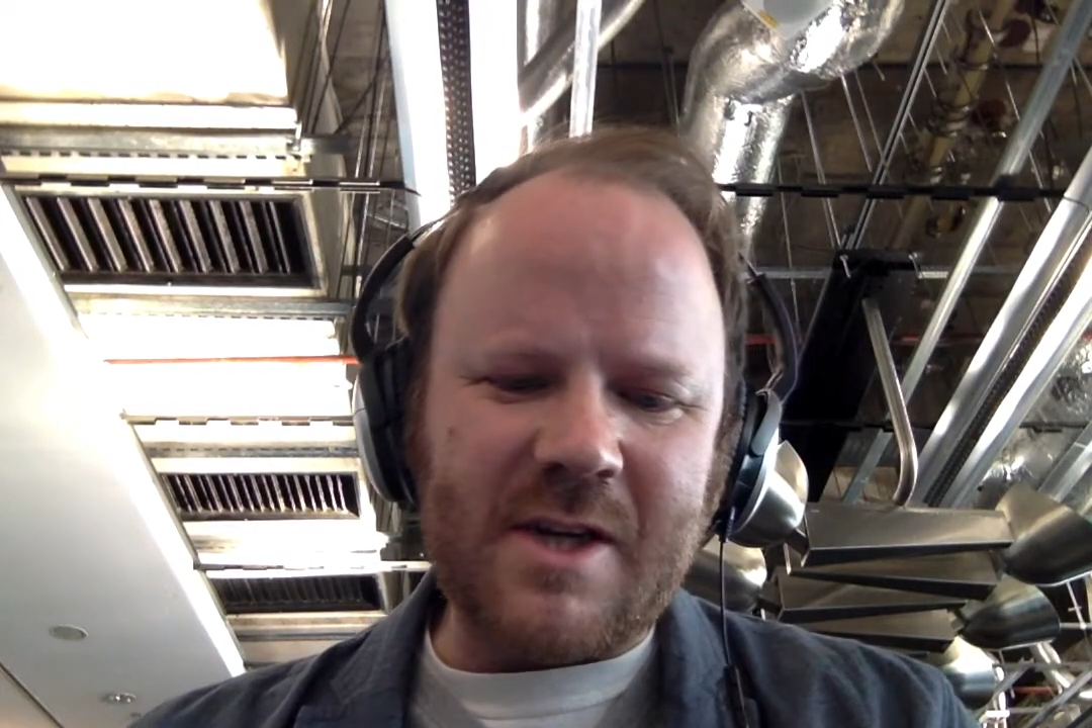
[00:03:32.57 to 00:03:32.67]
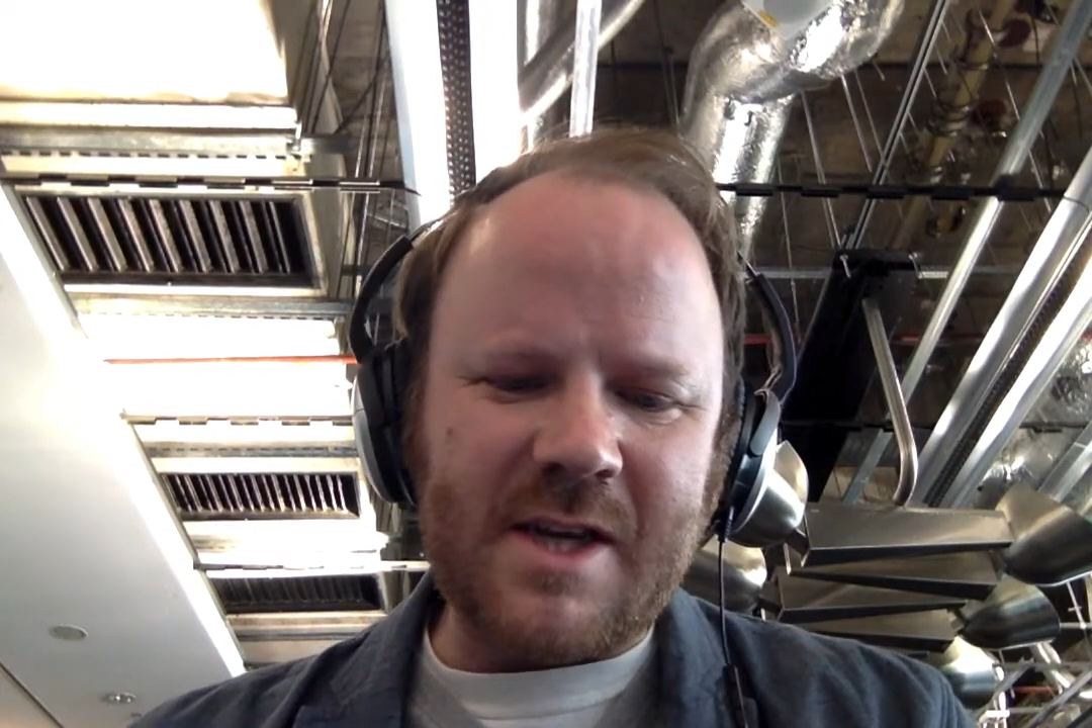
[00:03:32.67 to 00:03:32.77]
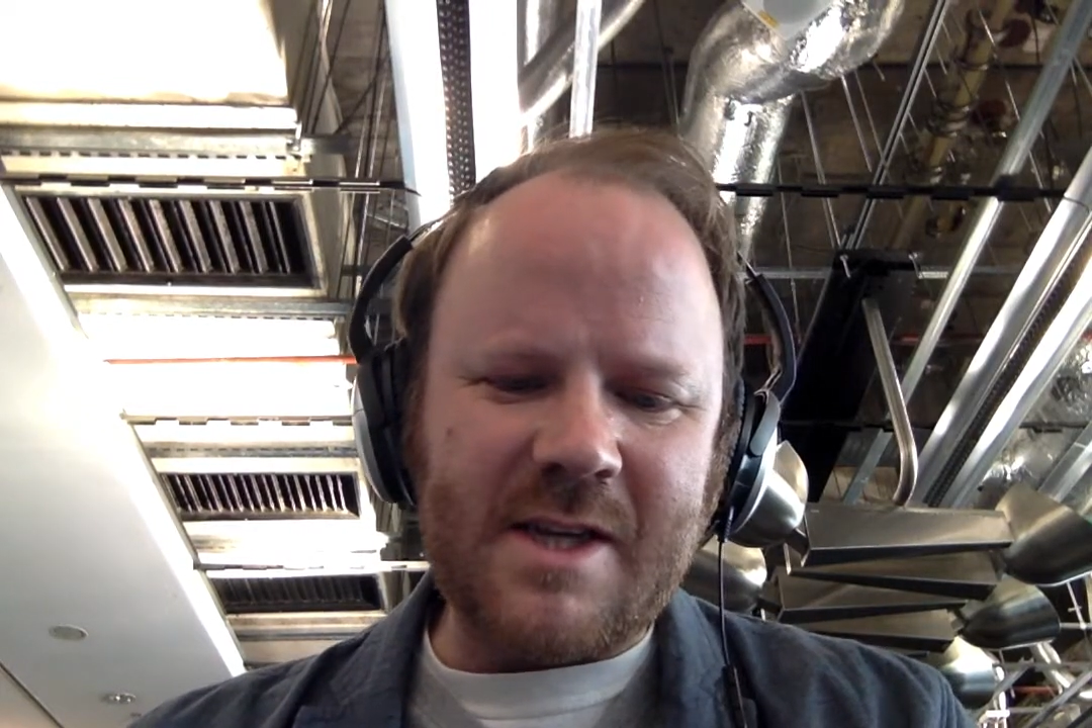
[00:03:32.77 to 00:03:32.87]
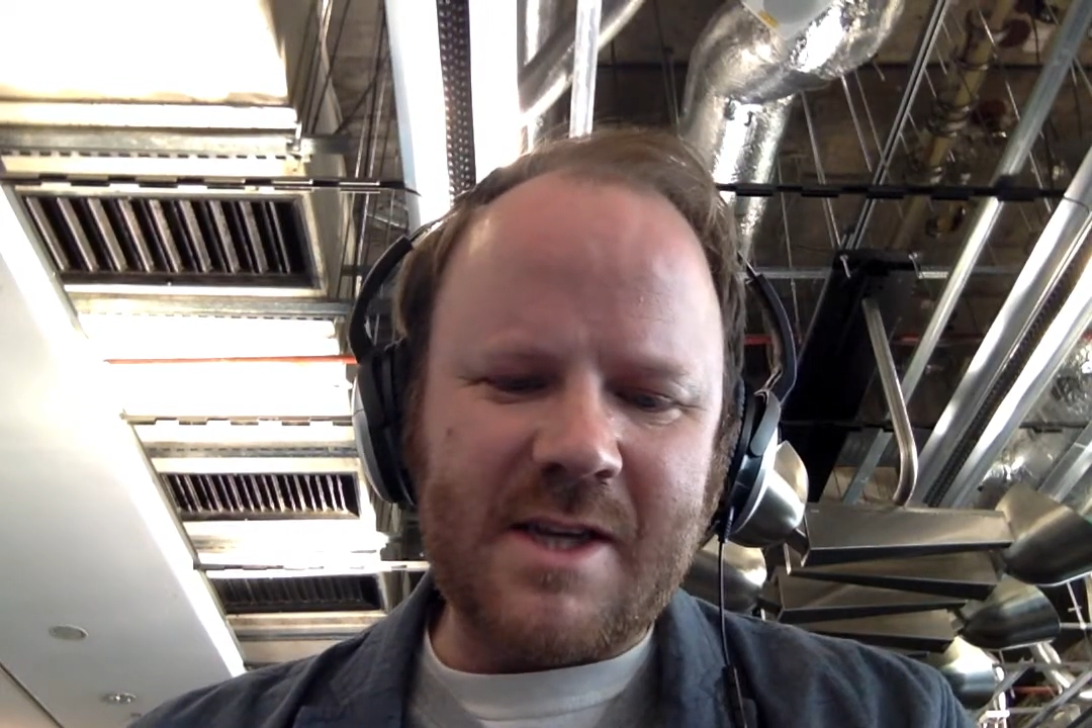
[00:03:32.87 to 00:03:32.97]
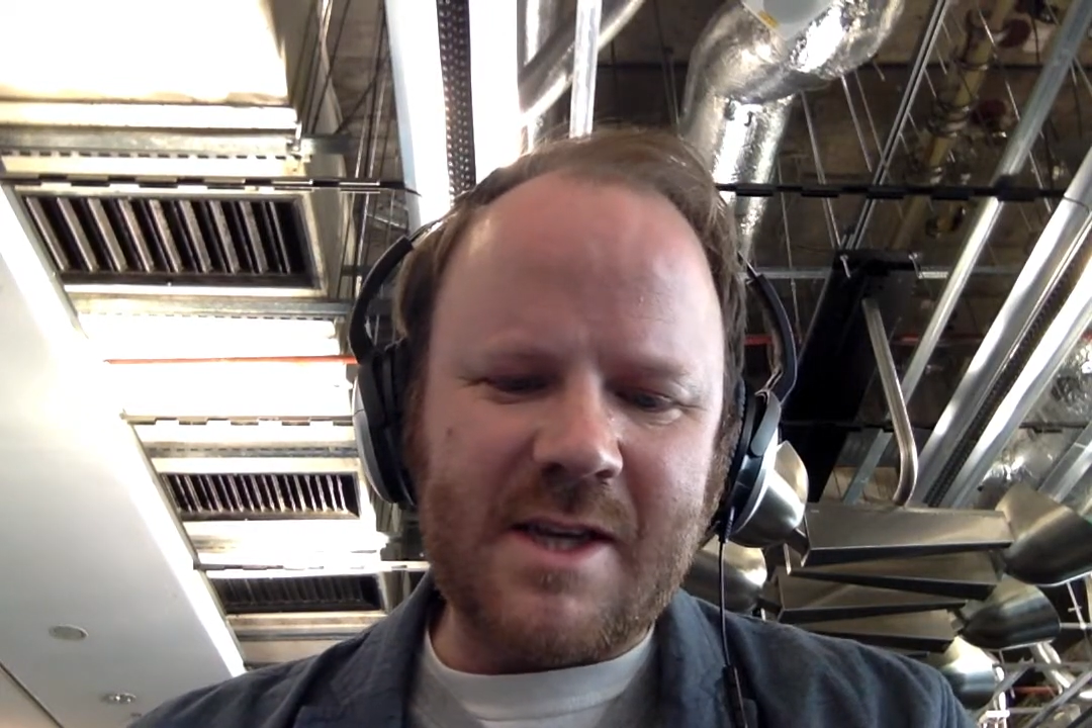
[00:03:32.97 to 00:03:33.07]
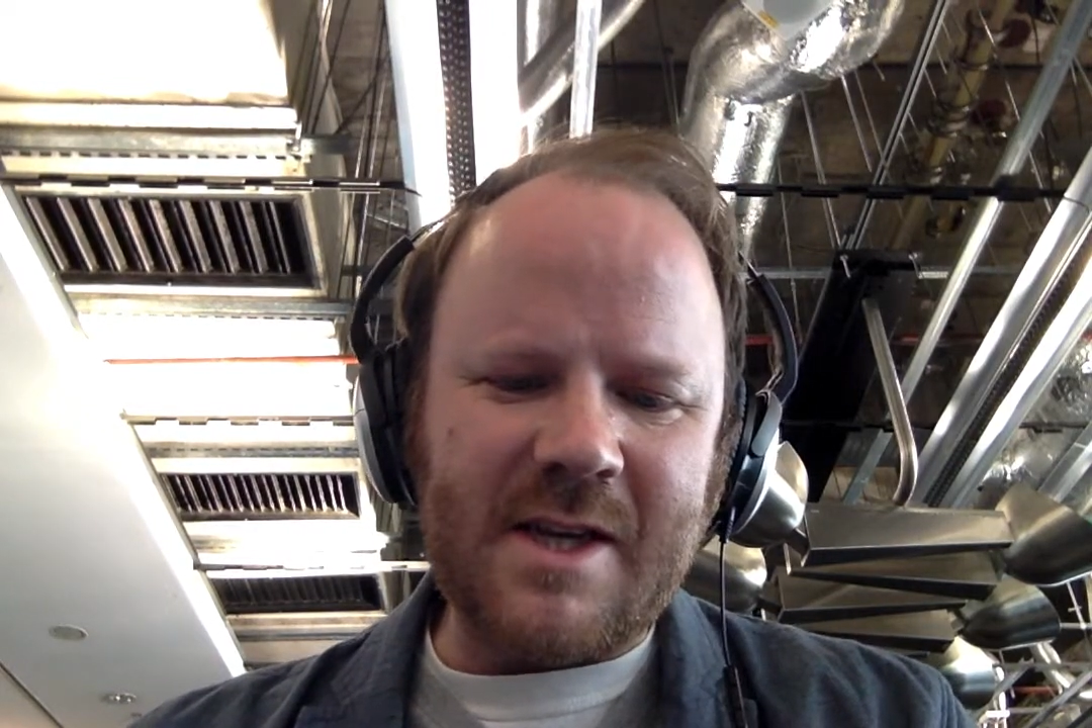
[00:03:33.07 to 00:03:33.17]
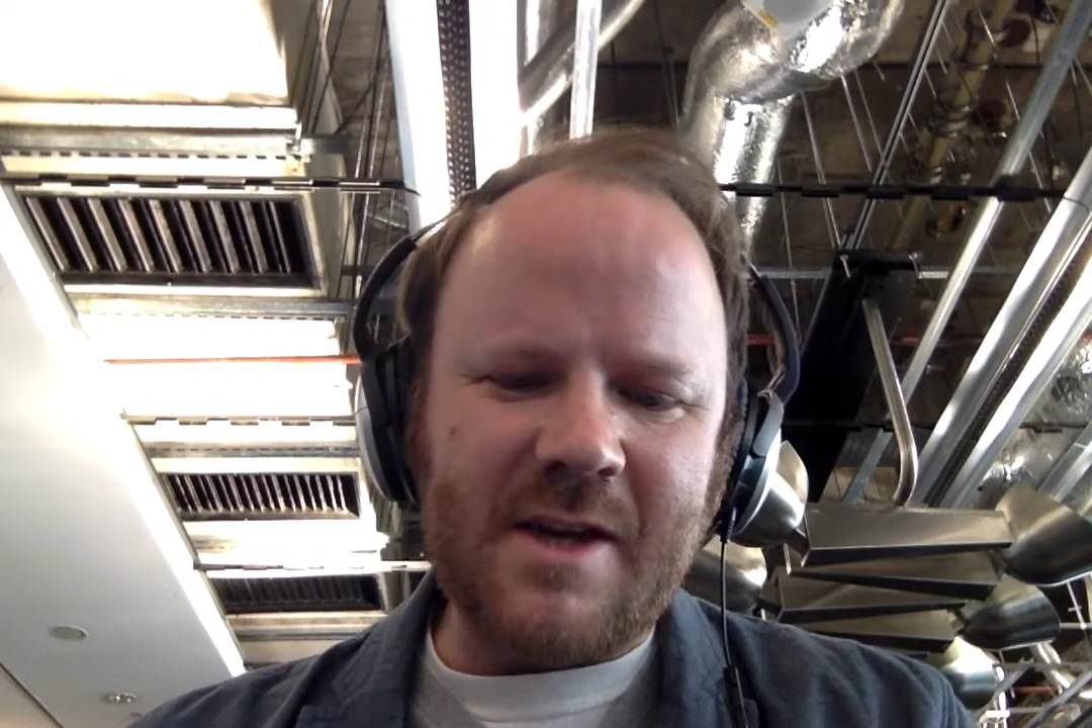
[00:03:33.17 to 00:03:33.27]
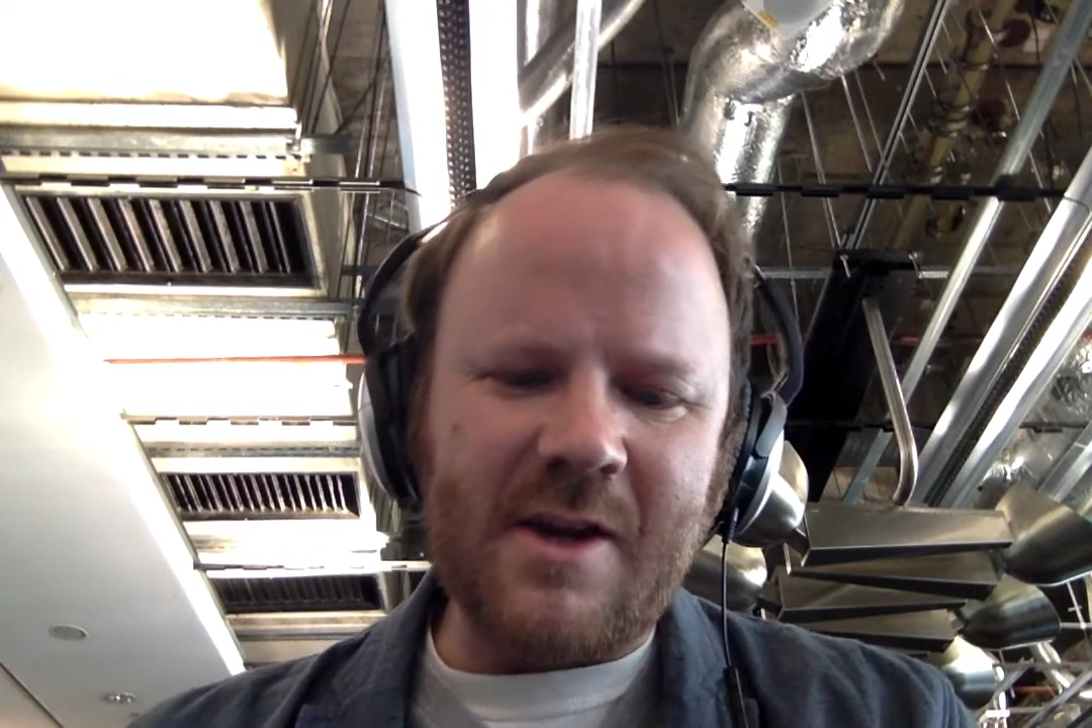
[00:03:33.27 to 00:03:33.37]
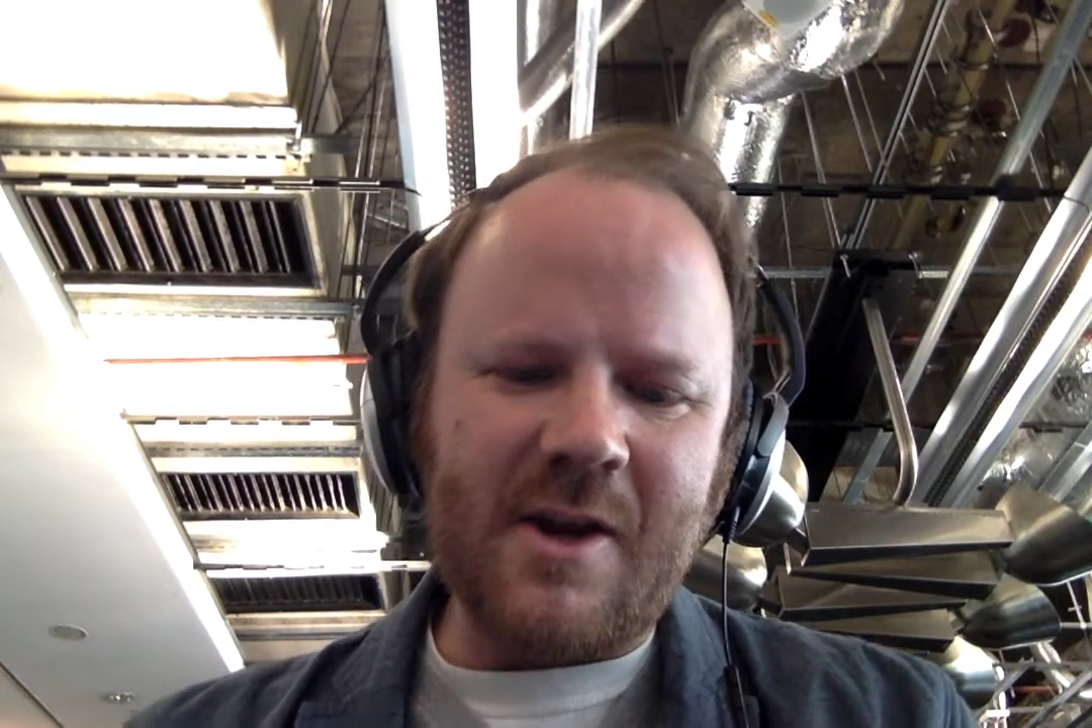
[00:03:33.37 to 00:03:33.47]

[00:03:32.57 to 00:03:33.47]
density.